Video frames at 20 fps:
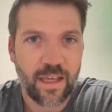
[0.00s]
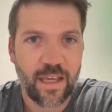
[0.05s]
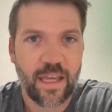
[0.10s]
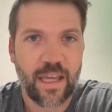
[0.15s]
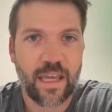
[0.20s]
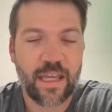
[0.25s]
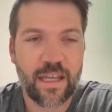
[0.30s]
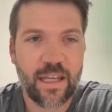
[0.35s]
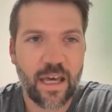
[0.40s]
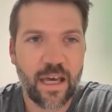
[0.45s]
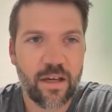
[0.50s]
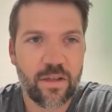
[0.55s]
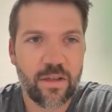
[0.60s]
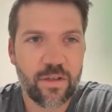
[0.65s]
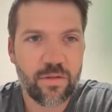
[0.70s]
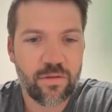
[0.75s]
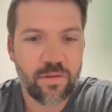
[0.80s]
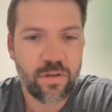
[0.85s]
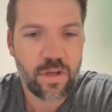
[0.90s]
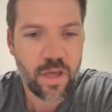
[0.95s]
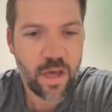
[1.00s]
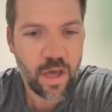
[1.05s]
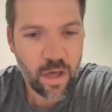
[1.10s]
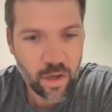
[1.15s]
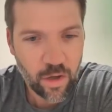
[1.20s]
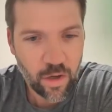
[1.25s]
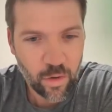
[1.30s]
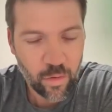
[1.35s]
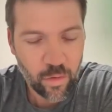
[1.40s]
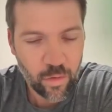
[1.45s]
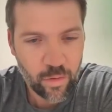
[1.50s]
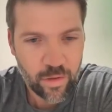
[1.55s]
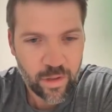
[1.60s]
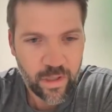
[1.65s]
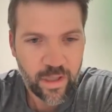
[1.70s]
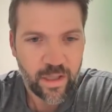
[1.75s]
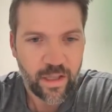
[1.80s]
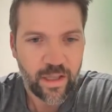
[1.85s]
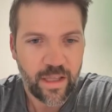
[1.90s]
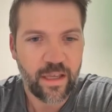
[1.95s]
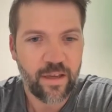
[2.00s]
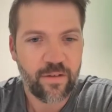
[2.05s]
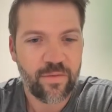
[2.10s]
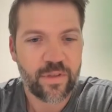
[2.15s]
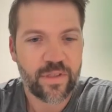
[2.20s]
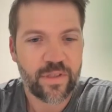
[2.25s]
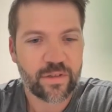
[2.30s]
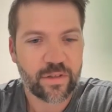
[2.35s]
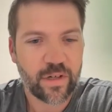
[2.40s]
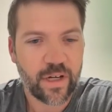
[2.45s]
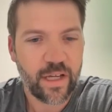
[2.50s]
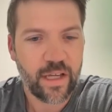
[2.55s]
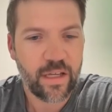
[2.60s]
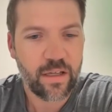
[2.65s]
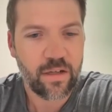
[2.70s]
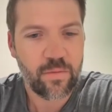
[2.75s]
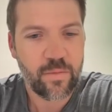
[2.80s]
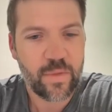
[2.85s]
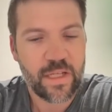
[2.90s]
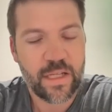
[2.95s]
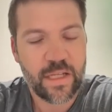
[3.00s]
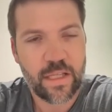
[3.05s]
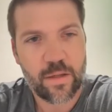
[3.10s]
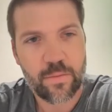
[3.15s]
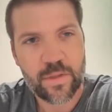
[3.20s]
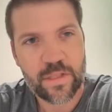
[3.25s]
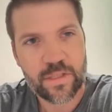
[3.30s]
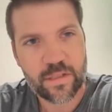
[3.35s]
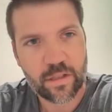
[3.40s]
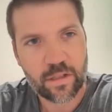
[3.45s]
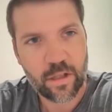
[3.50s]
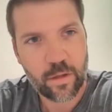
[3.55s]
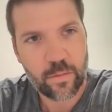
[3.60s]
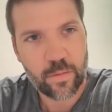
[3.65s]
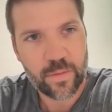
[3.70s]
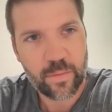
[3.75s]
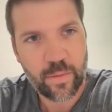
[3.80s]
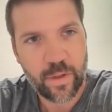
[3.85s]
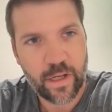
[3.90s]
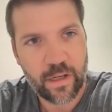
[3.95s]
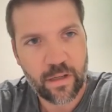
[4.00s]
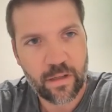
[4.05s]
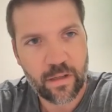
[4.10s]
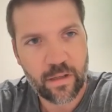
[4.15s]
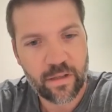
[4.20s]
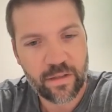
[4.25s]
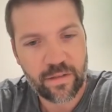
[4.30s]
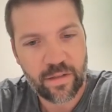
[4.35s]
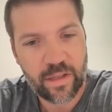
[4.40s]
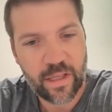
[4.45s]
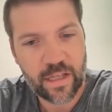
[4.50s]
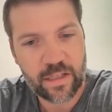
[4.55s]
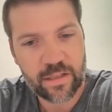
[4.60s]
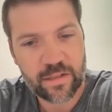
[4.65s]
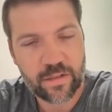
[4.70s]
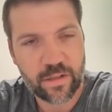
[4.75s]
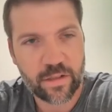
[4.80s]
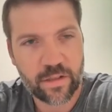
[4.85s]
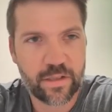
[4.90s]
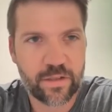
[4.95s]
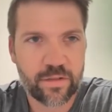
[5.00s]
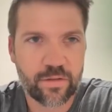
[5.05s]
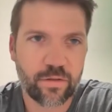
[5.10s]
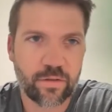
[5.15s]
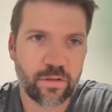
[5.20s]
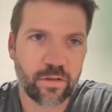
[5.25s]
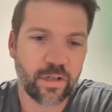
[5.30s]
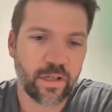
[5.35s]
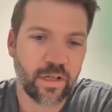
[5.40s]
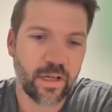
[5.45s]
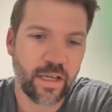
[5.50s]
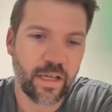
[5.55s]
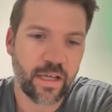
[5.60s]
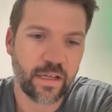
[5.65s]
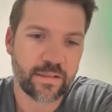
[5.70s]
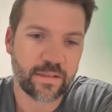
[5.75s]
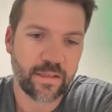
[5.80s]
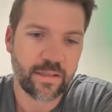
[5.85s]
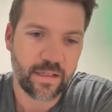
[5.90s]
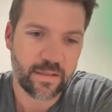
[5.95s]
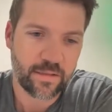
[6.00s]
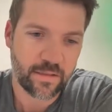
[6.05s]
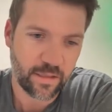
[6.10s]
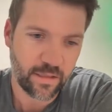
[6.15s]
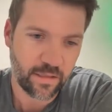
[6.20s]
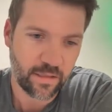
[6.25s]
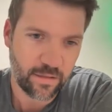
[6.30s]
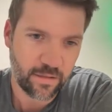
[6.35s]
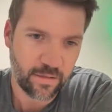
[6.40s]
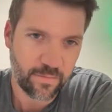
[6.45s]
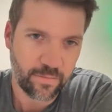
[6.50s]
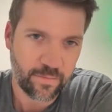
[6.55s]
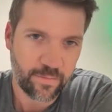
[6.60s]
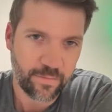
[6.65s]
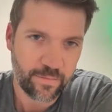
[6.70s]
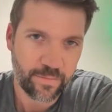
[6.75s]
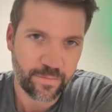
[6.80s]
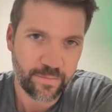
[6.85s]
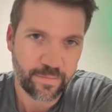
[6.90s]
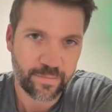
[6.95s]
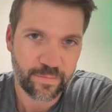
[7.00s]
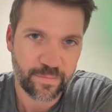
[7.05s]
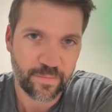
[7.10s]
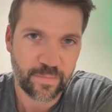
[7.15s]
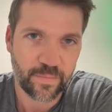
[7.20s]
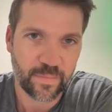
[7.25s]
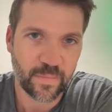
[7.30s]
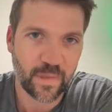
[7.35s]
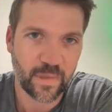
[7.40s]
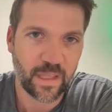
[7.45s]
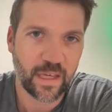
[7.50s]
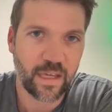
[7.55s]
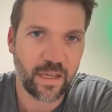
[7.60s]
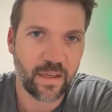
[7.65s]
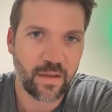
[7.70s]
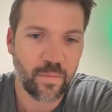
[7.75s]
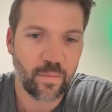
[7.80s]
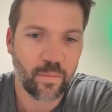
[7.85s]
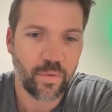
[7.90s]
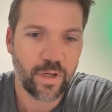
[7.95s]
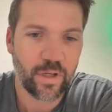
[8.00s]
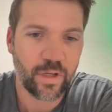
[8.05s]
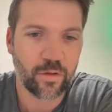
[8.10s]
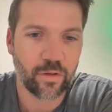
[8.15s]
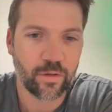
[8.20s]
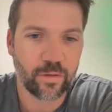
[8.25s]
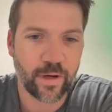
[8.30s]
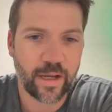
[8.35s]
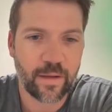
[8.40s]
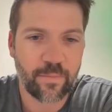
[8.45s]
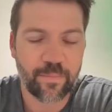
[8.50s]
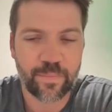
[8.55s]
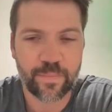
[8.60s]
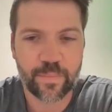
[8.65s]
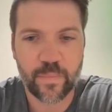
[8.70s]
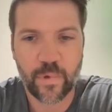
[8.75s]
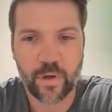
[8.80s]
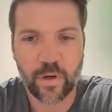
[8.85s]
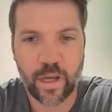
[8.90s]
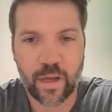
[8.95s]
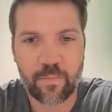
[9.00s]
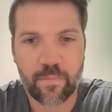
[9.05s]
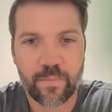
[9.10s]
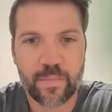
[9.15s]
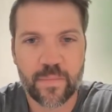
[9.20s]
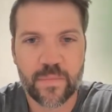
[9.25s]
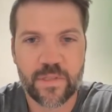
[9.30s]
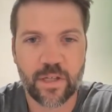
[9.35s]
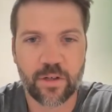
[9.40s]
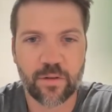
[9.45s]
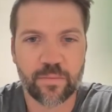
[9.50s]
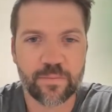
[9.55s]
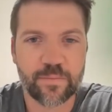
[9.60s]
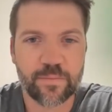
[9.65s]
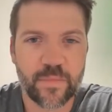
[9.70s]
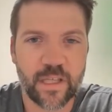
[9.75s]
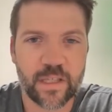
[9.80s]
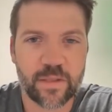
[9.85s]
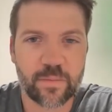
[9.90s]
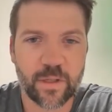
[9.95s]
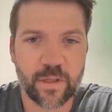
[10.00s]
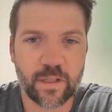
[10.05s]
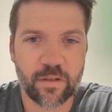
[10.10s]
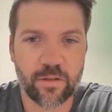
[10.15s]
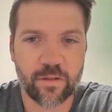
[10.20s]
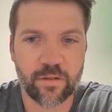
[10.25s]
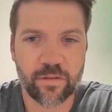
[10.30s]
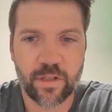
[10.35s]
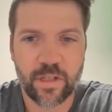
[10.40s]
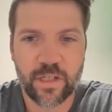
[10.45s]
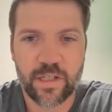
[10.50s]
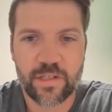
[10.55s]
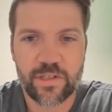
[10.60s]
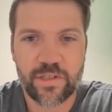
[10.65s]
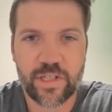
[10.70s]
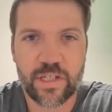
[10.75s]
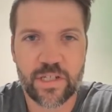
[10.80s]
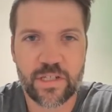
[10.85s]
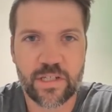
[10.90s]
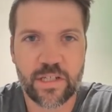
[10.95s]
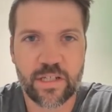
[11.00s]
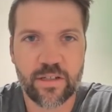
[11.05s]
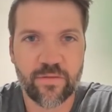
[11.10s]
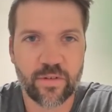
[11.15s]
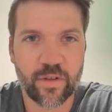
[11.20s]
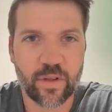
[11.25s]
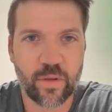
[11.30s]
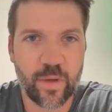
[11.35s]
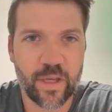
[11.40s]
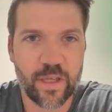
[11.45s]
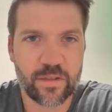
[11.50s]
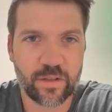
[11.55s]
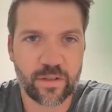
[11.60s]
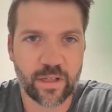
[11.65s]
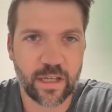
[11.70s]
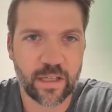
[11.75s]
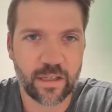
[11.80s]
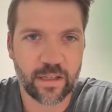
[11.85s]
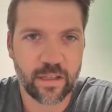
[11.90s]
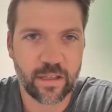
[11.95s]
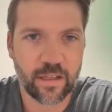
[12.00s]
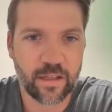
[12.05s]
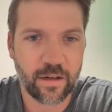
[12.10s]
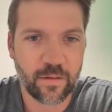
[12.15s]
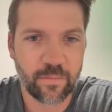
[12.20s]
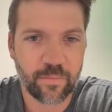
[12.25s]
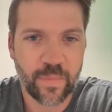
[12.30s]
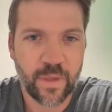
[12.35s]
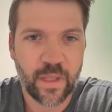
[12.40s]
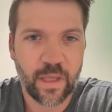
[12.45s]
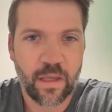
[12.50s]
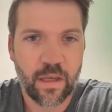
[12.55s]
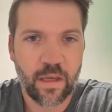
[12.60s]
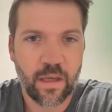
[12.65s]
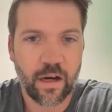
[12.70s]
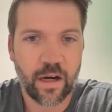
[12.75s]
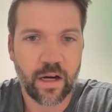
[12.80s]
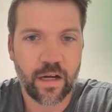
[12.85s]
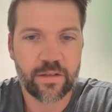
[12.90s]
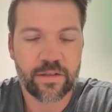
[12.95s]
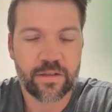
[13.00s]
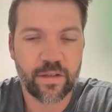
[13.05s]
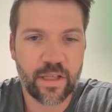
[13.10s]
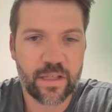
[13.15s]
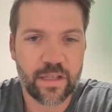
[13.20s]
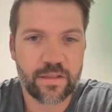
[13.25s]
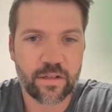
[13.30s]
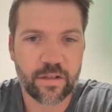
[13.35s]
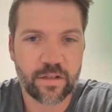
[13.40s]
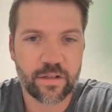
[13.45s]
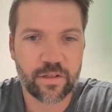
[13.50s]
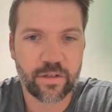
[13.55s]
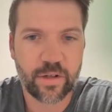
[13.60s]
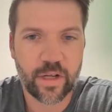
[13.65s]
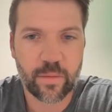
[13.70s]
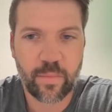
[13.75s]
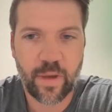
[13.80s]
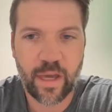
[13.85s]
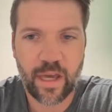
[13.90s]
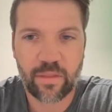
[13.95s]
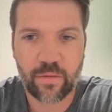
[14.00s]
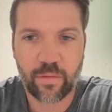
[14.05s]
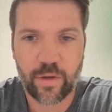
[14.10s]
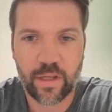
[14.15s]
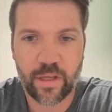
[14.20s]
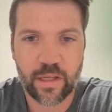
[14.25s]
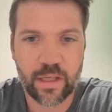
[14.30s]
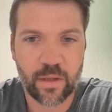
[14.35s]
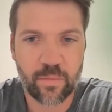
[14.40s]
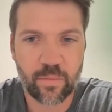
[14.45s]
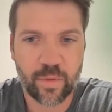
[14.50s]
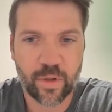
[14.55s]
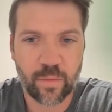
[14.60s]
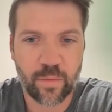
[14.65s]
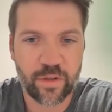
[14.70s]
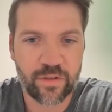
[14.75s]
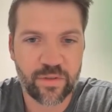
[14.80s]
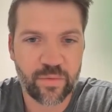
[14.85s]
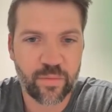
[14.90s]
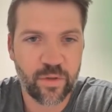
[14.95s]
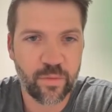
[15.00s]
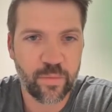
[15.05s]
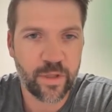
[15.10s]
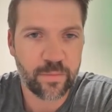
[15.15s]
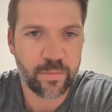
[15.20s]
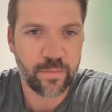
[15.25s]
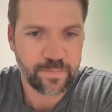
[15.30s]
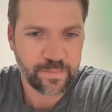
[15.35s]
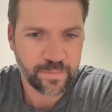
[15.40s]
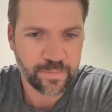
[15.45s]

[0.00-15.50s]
And now you know if the striatum inhibits the globus pallidus externus or excites it. Okay, pretty cool, right? Okay, so that's my little cheat sheet for the basal ganglia there. All right, so that's your direct pathway, again, promotes movement.